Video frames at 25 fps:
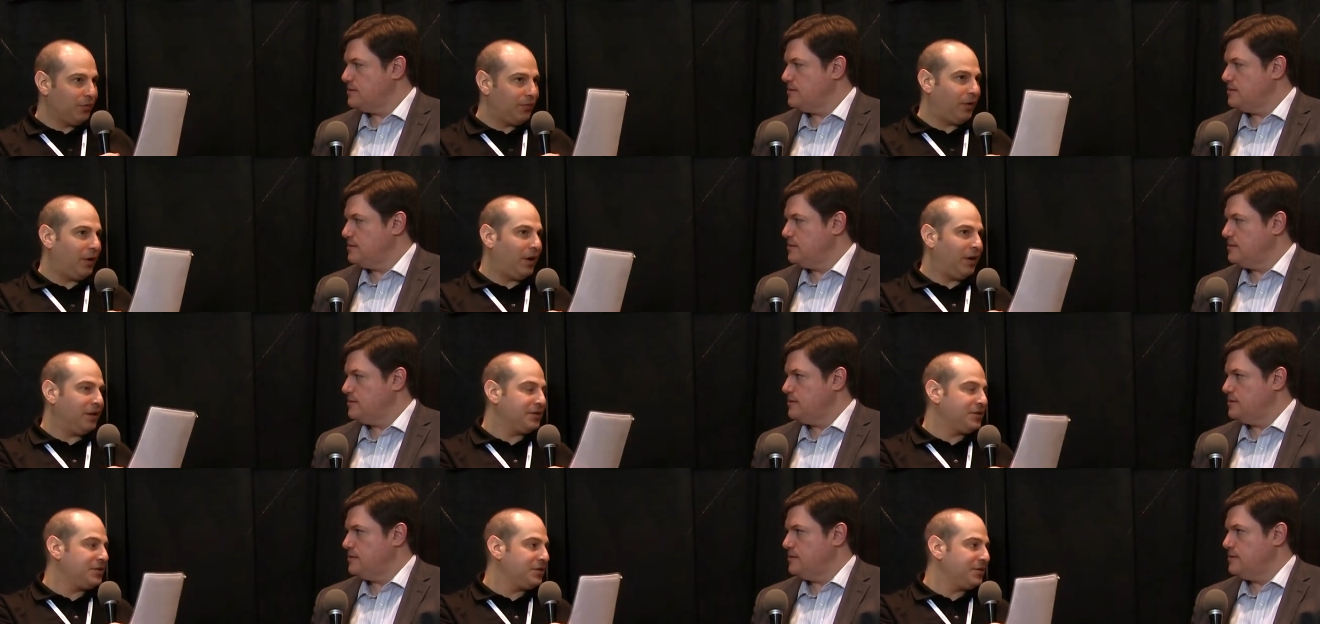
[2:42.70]
Speaker 1: or
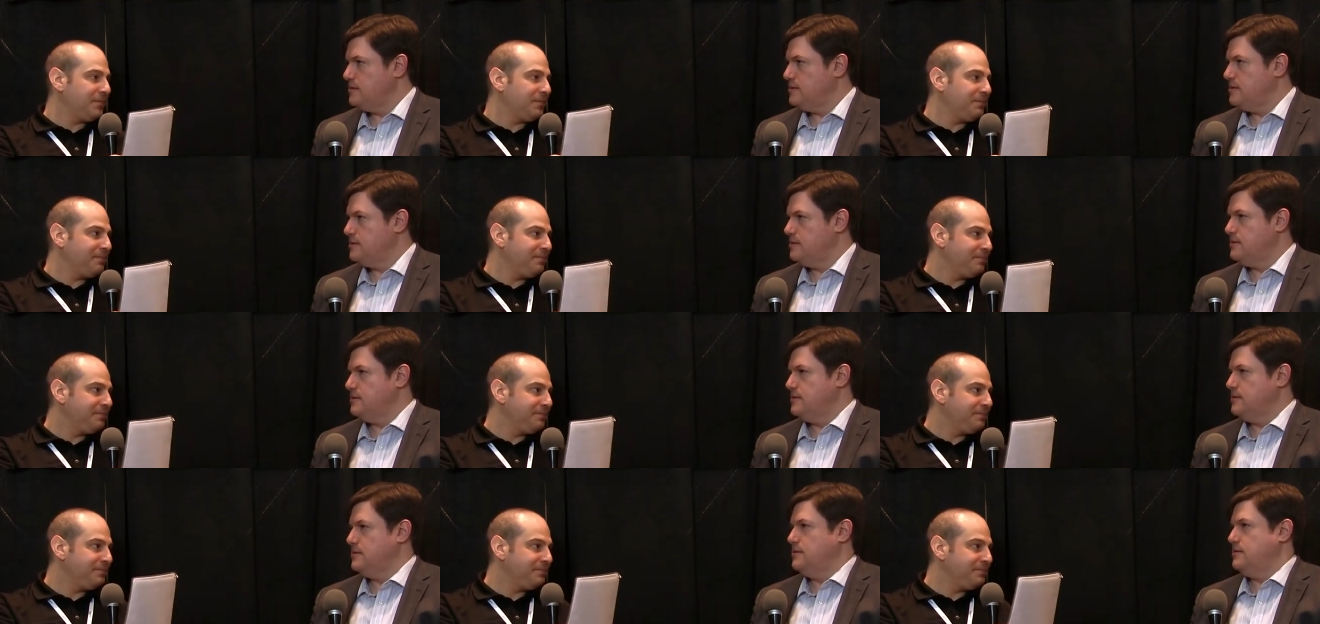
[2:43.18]
false?
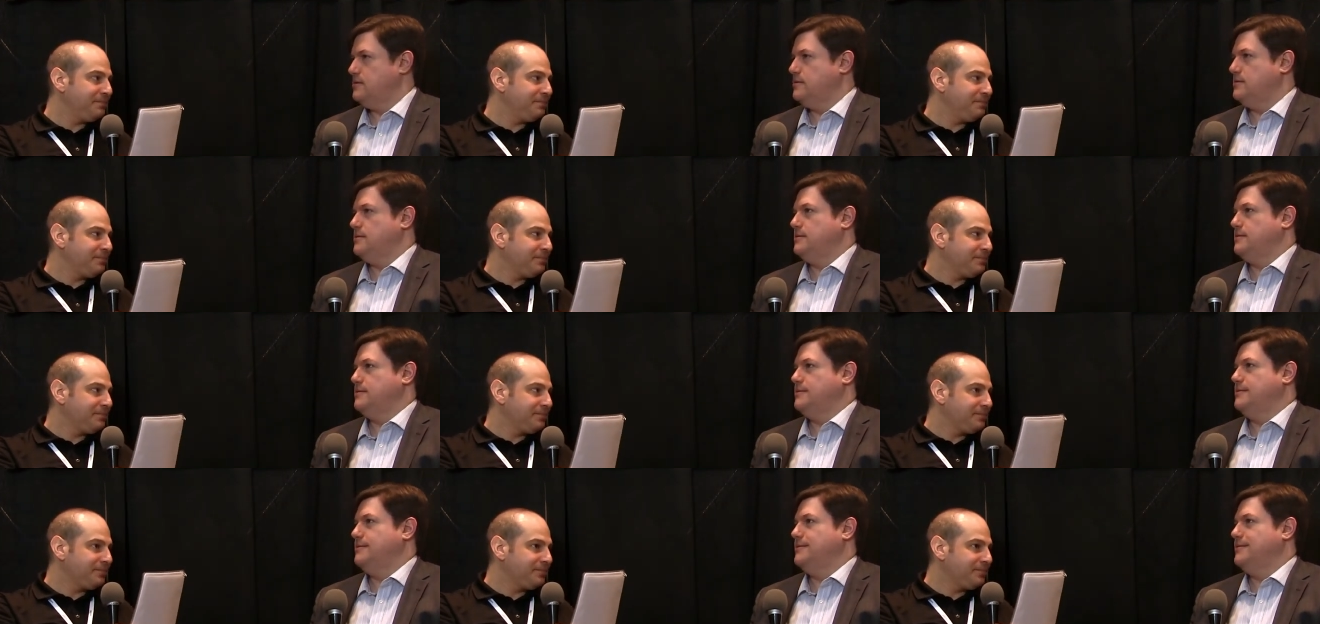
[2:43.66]

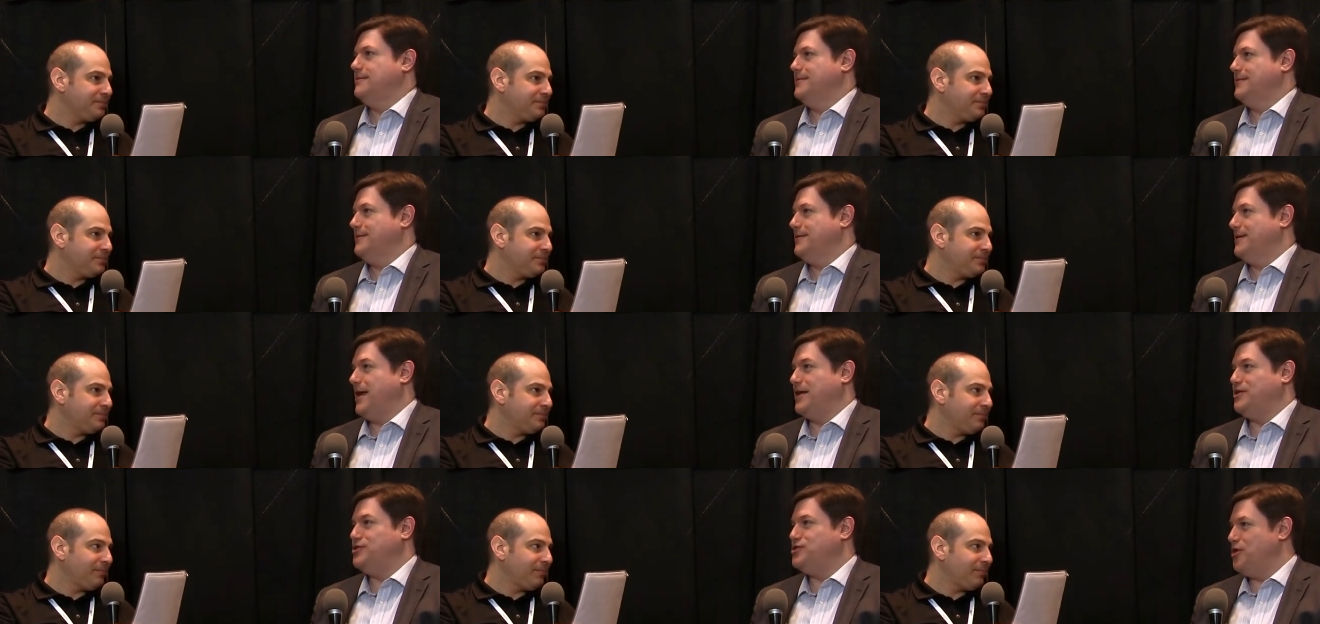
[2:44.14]

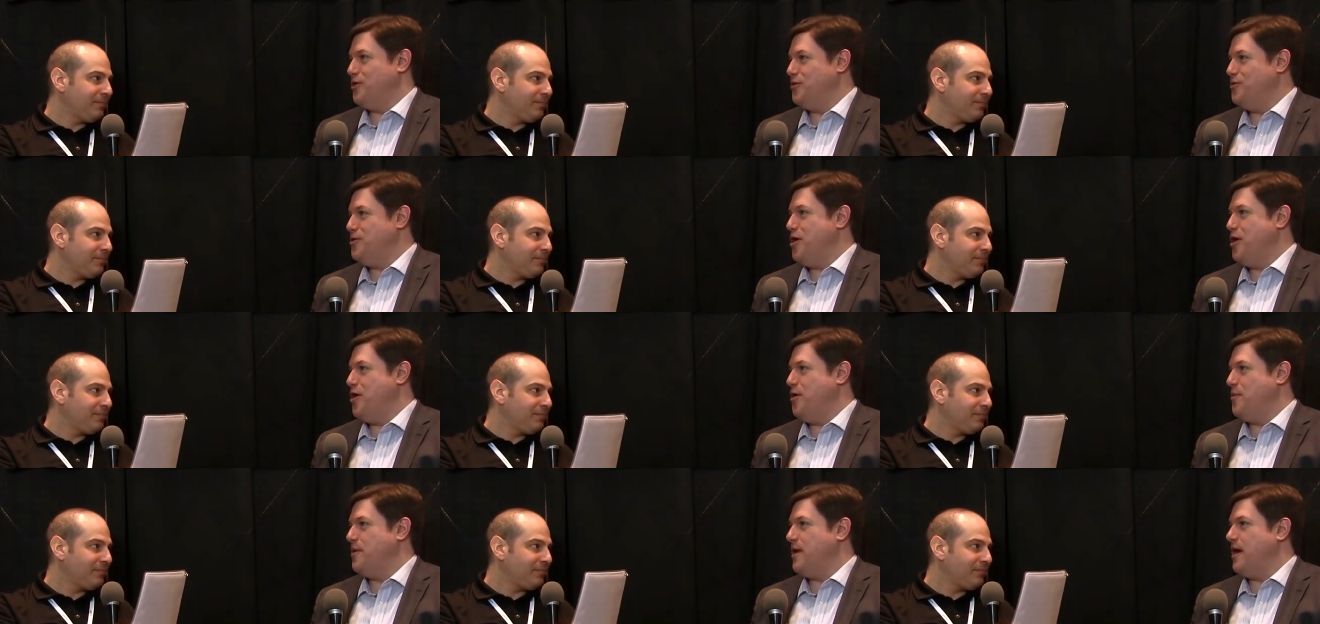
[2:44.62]
Don't
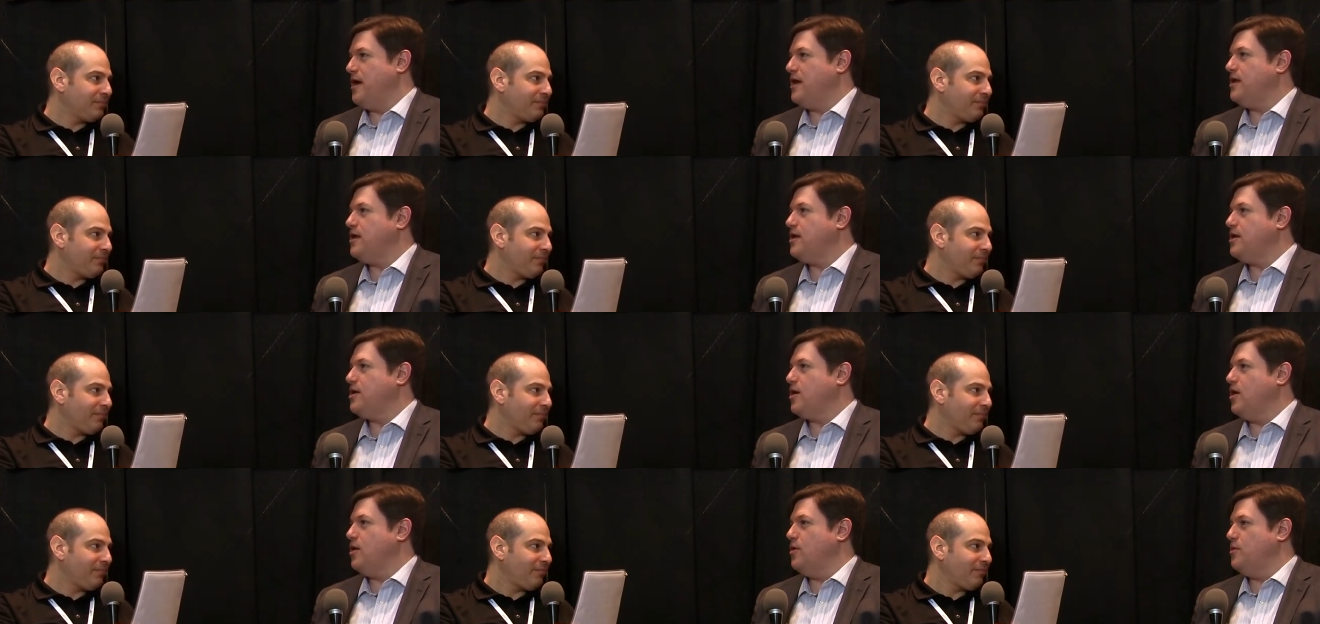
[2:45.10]
know, but I'm going to
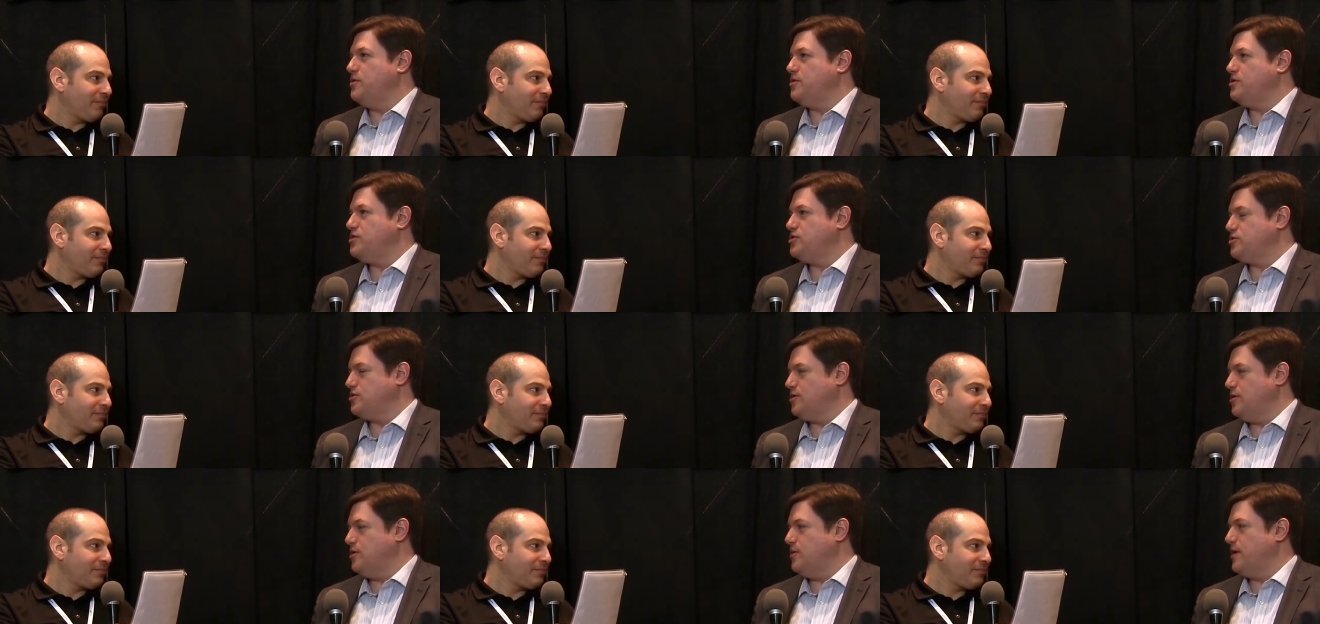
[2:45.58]
go with
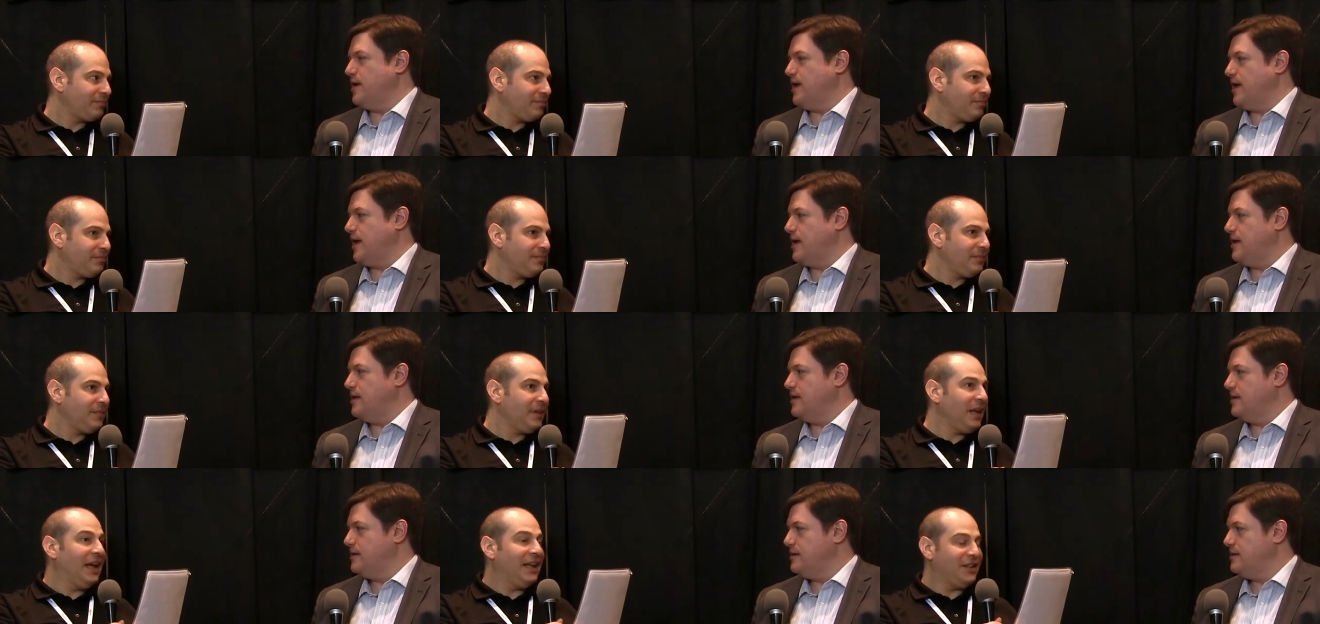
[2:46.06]
True
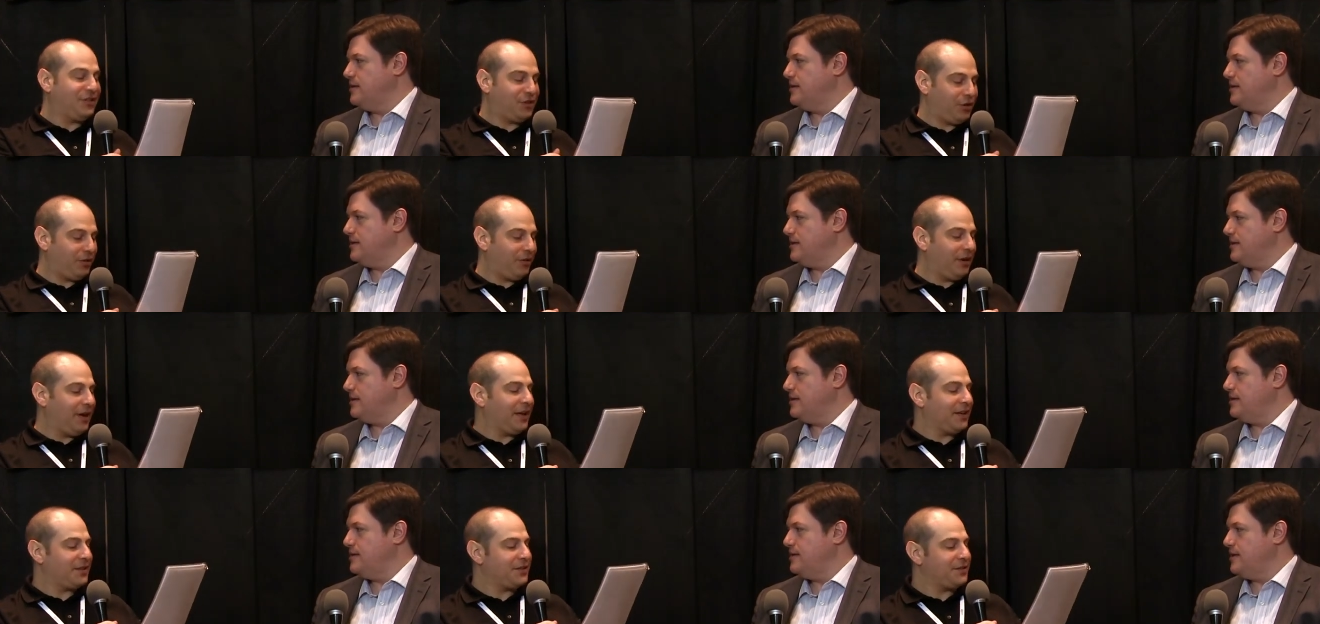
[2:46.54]
again. That's
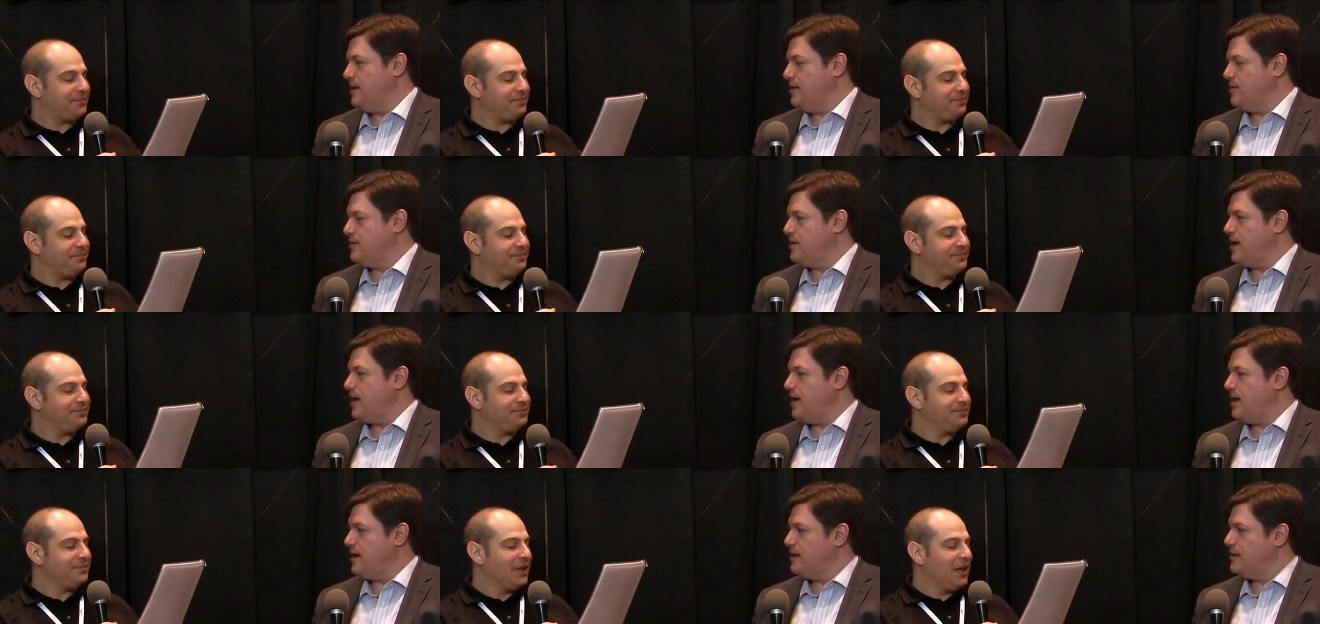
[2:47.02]
correct.
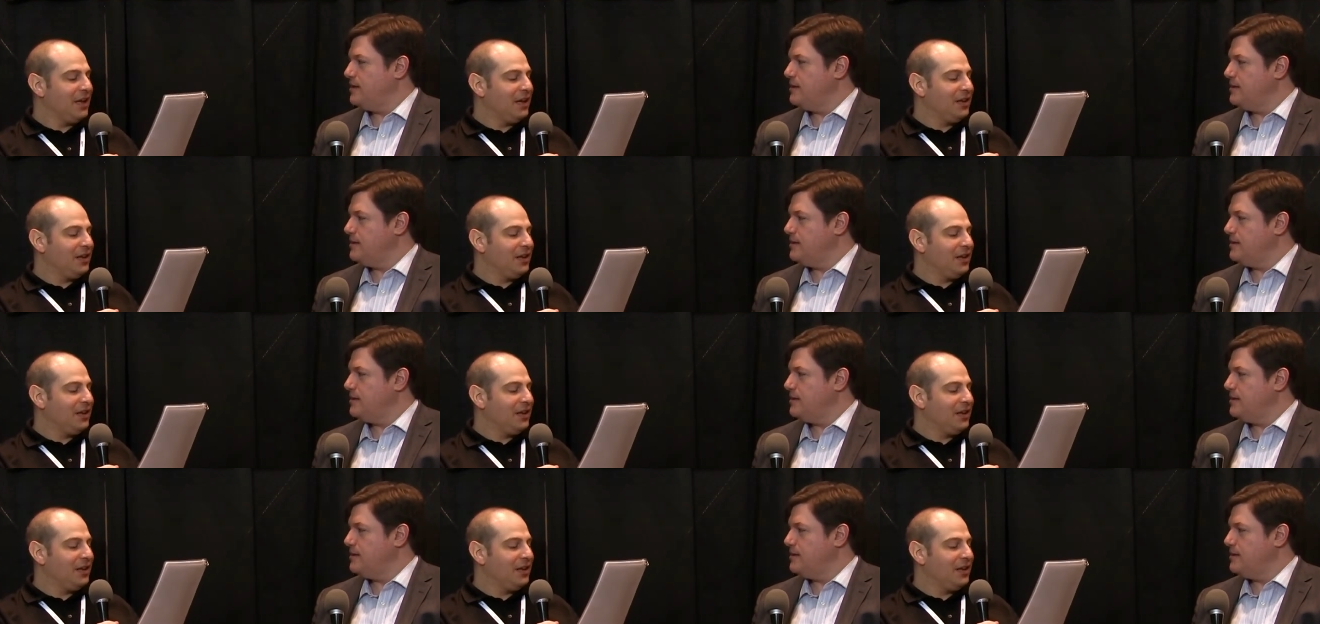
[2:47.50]
Okay.